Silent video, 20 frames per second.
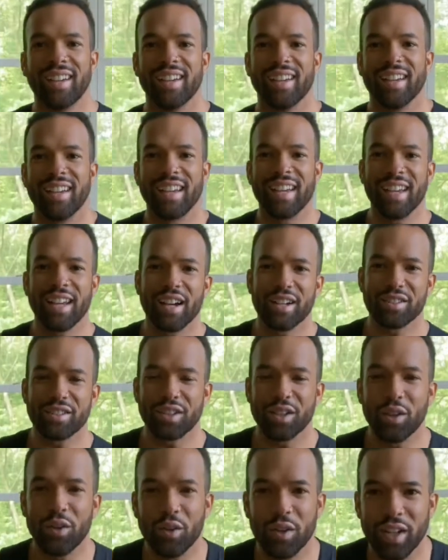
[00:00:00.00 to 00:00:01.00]
Hey, how's
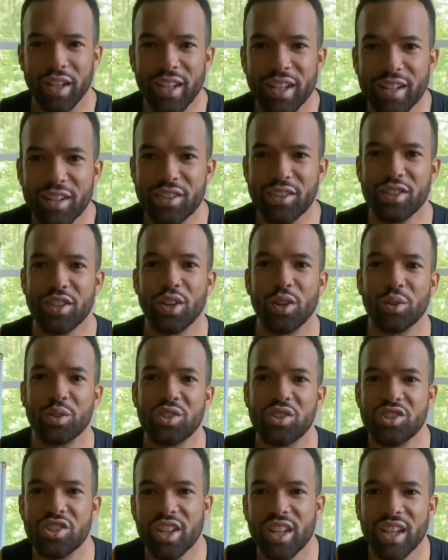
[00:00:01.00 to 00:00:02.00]
it going? It is
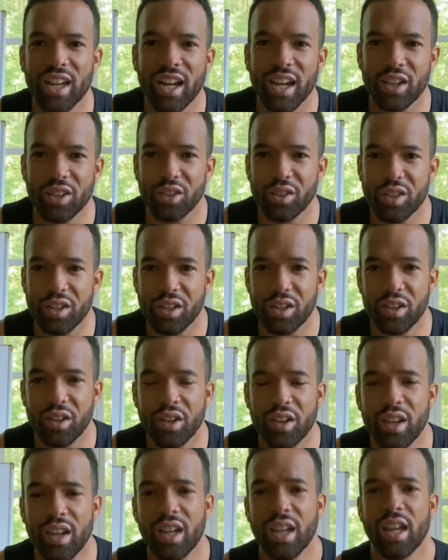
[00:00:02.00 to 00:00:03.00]
Coach Jay Heiler
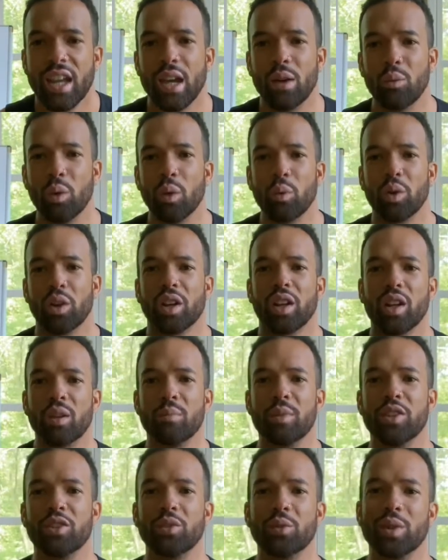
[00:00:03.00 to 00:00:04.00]
here, and what we're going to
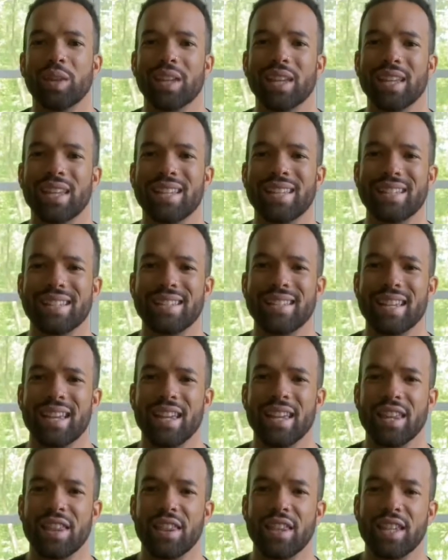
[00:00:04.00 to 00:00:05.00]
be doing is
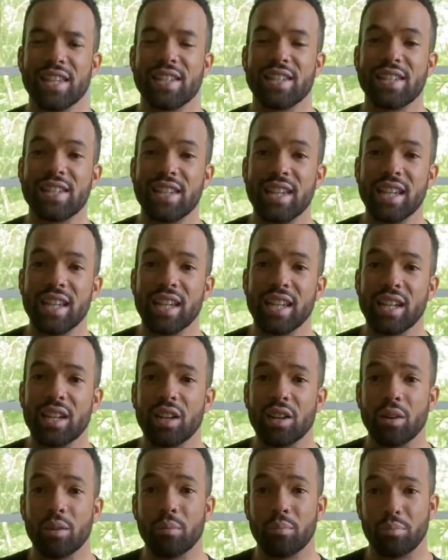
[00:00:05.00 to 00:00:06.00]
the
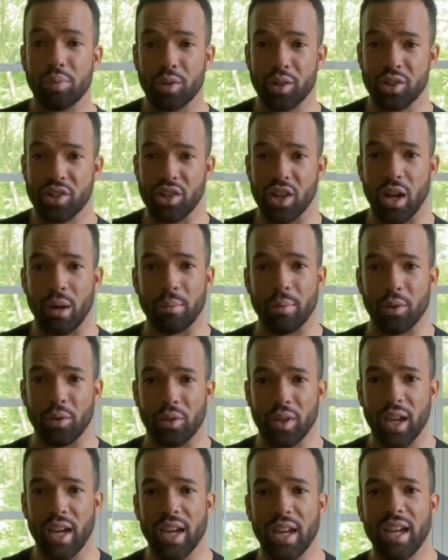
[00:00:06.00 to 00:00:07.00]
seated push-up,
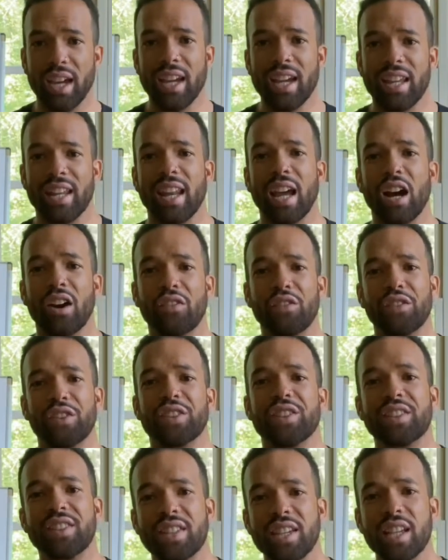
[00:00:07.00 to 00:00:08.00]
okay? Now, for the
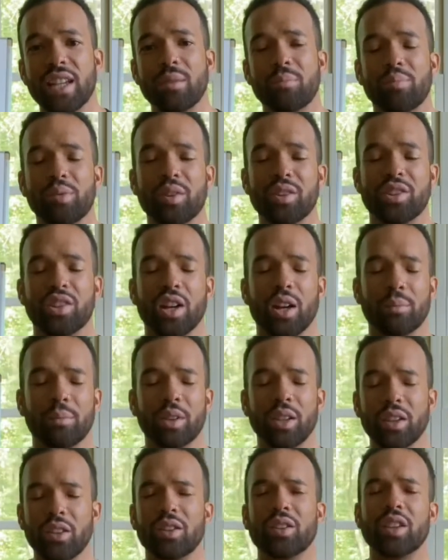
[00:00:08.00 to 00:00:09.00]
seated push-up,
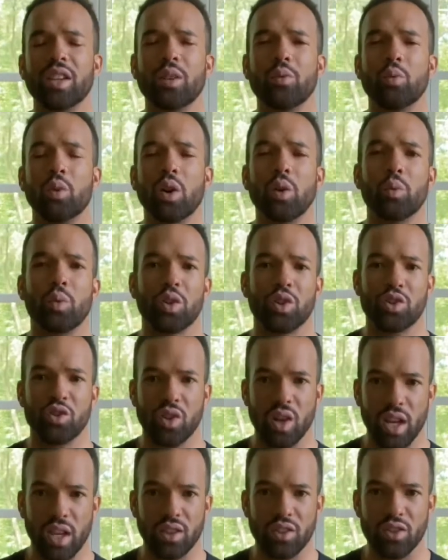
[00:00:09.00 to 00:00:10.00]
literally what we're
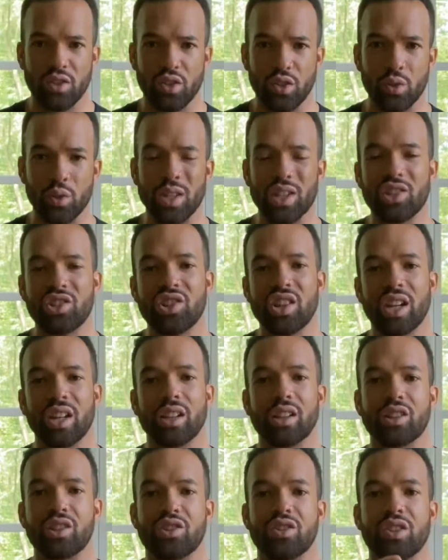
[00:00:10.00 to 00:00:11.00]
trying to do is
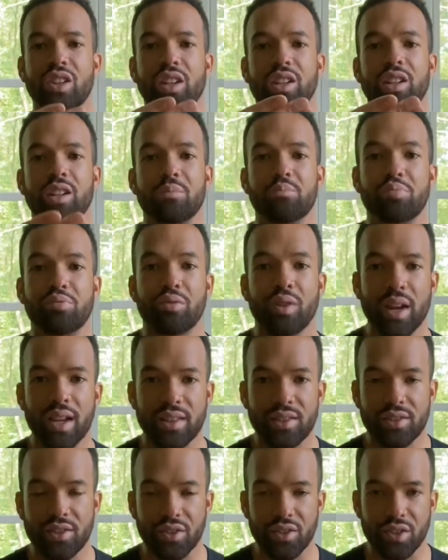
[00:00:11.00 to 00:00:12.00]
challenge the
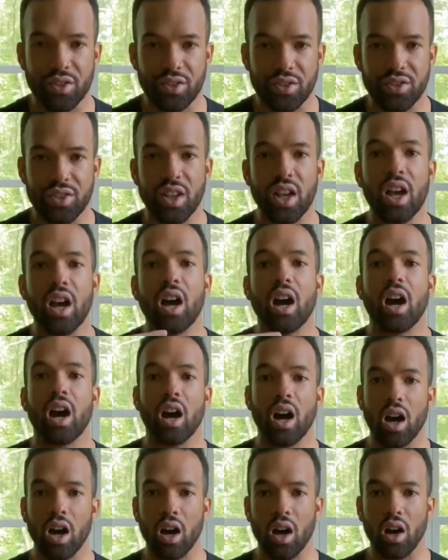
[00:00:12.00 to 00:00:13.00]
depressors
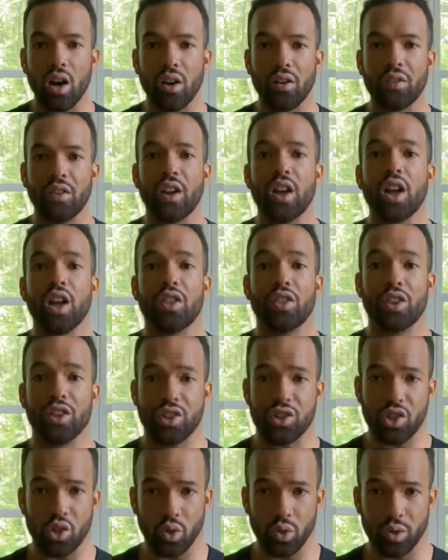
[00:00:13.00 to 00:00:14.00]
of the
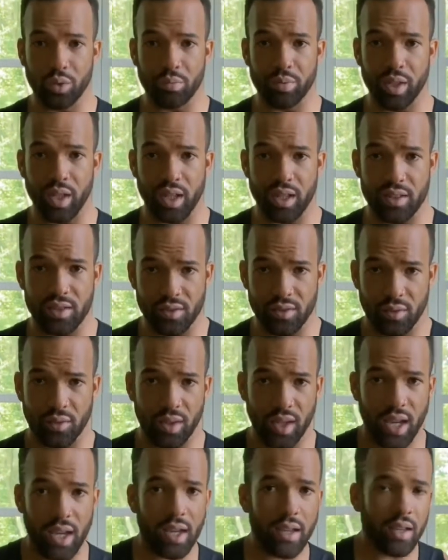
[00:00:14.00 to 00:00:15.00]
shoulder blades,
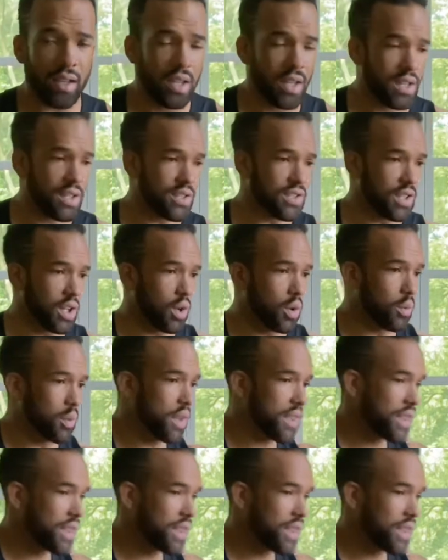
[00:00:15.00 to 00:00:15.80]
okay? So with